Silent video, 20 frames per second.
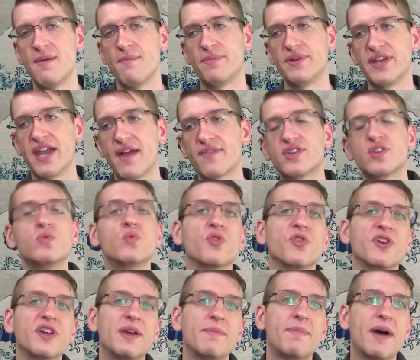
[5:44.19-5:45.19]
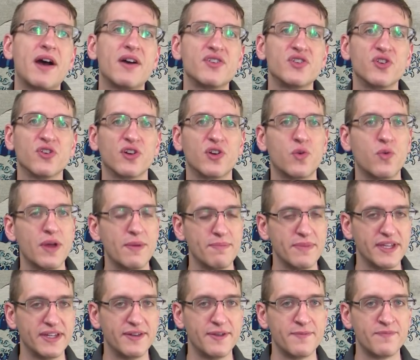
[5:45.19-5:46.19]
but you have to worry about your
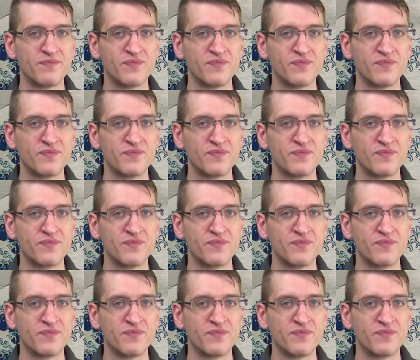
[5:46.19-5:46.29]
equipment.